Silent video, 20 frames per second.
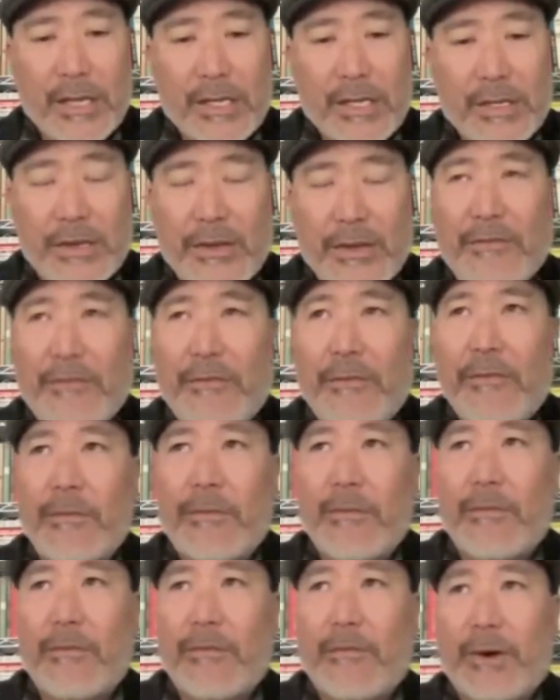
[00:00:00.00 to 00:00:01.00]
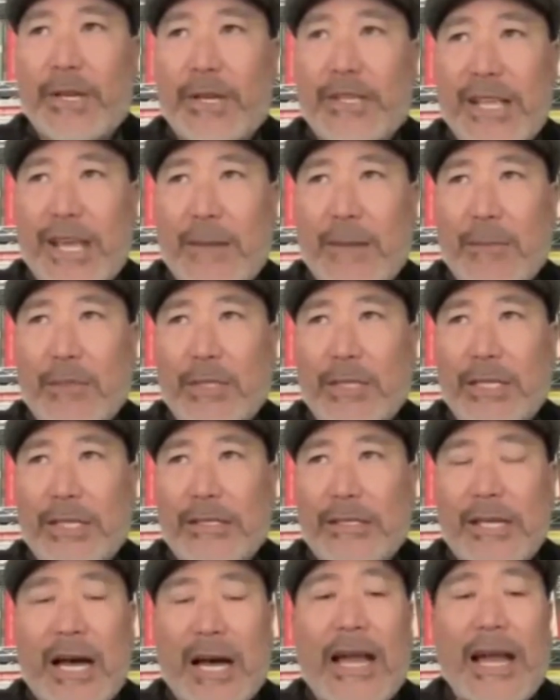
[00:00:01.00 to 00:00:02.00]
So for example,
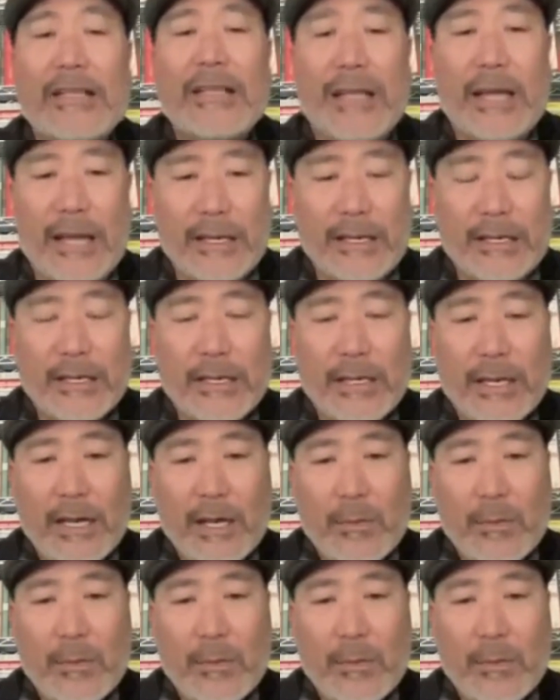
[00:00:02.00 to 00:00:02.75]
in Thailand,